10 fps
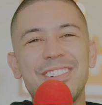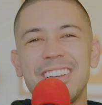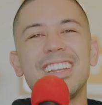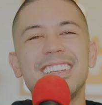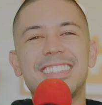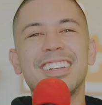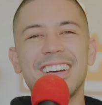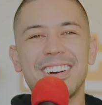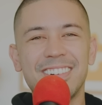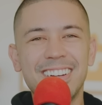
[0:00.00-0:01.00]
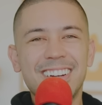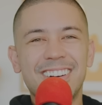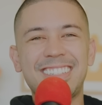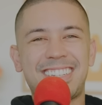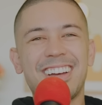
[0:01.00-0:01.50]
We need to know
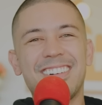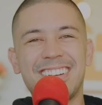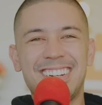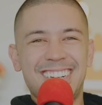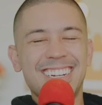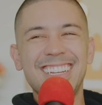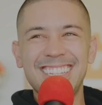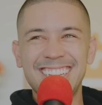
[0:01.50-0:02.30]
what's going on.